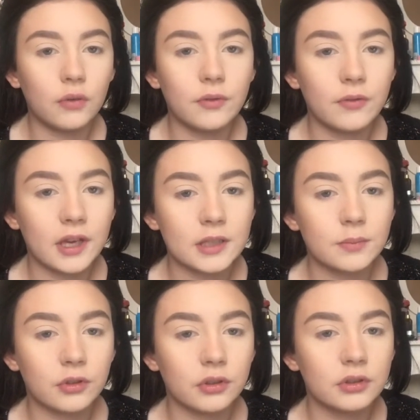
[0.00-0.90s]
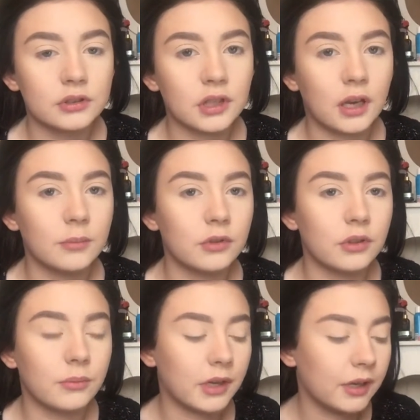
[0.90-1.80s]
over face products. I'm
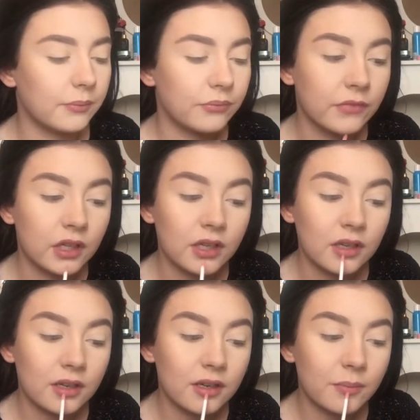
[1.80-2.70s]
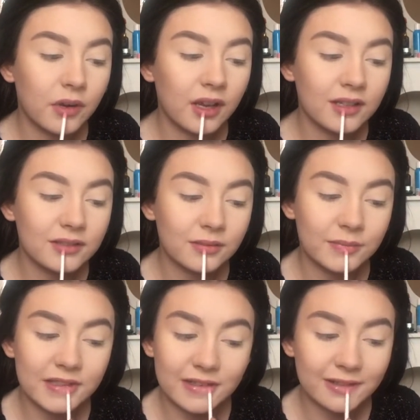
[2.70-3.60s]
gonna apply
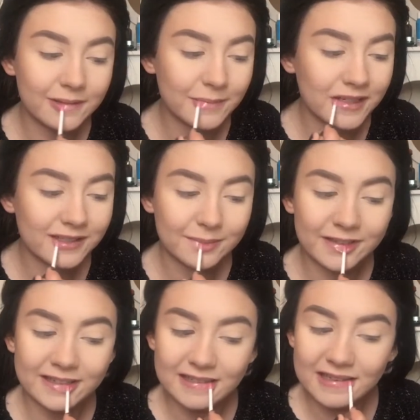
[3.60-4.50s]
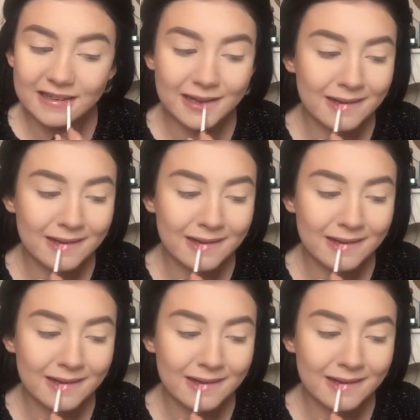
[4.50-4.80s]
some Dior Lip Maximizer.